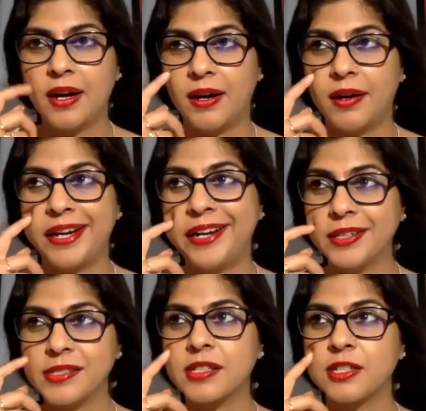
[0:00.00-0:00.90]

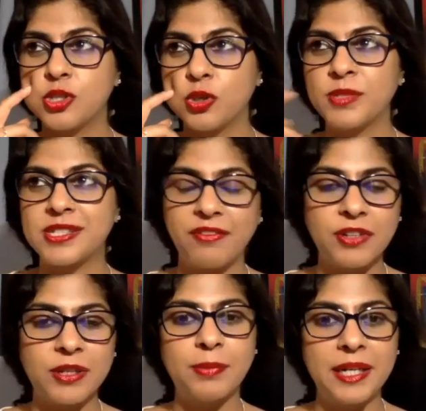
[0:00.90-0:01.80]
Indians consumed 7
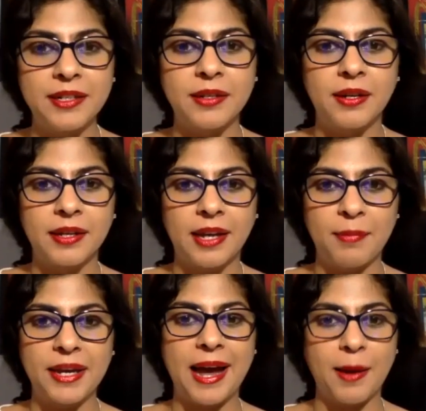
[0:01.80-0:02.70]
billion
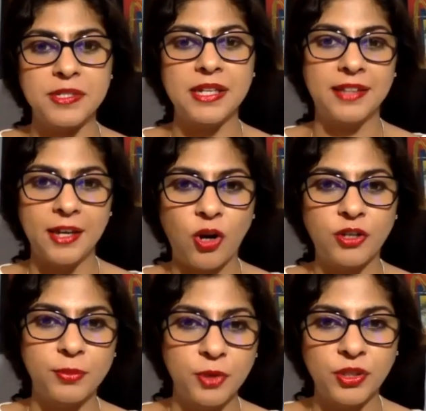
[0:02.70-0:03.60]
gaming apps. Like, they
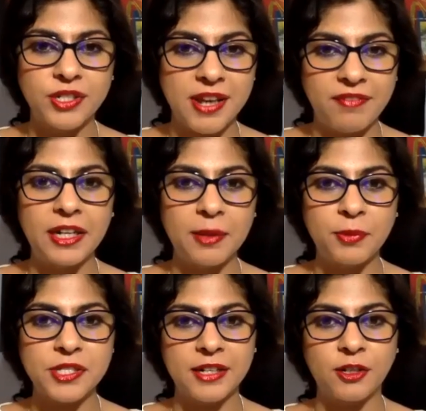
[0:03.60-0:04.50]
contributed 17%
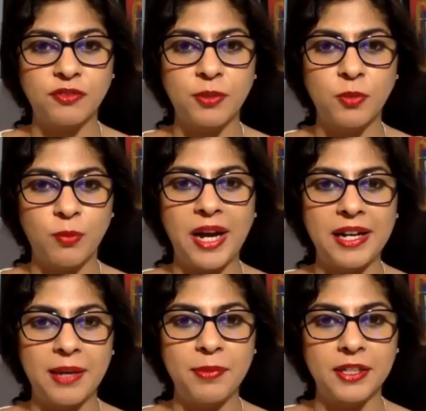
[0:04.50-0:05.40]
of the mobile
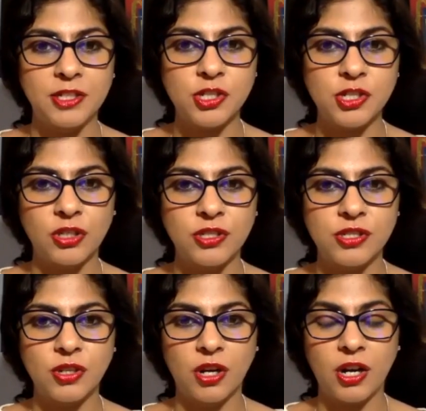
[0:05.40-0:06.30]
gaming installs
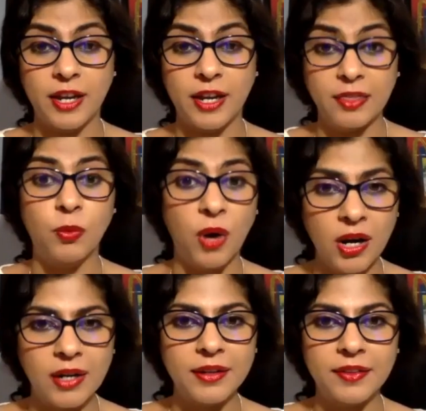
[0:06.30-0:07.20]
in the world.
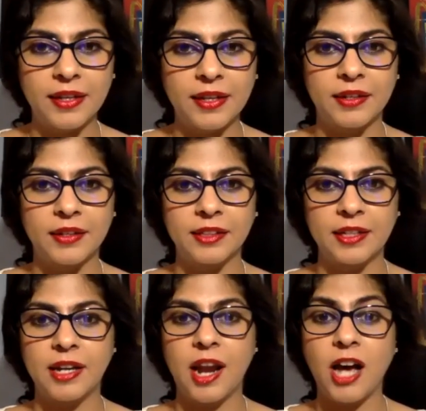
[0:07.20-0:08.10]
They're the
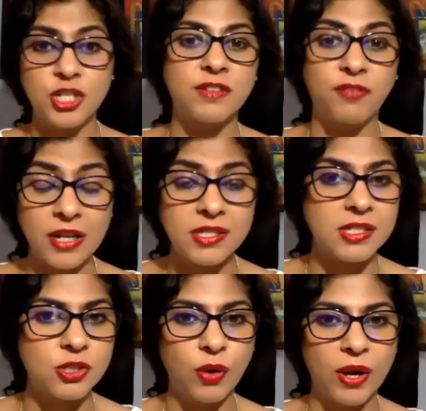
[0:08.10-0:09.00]
largest, fastest
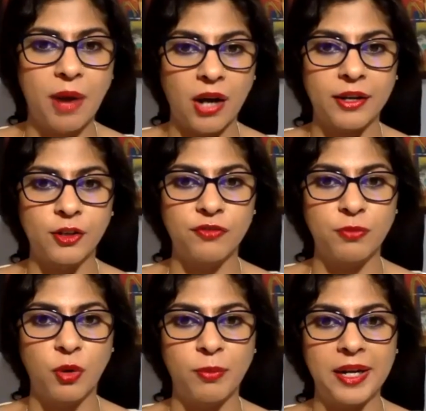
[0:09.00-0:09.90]
growing market of
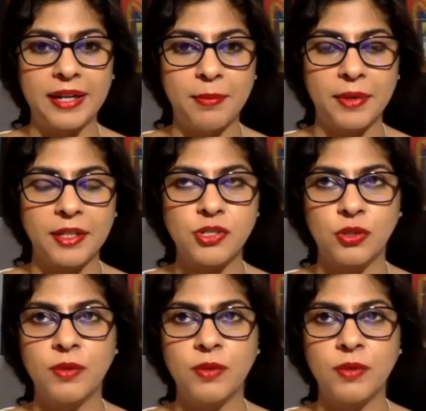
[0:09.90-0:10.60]
mobile gaming. So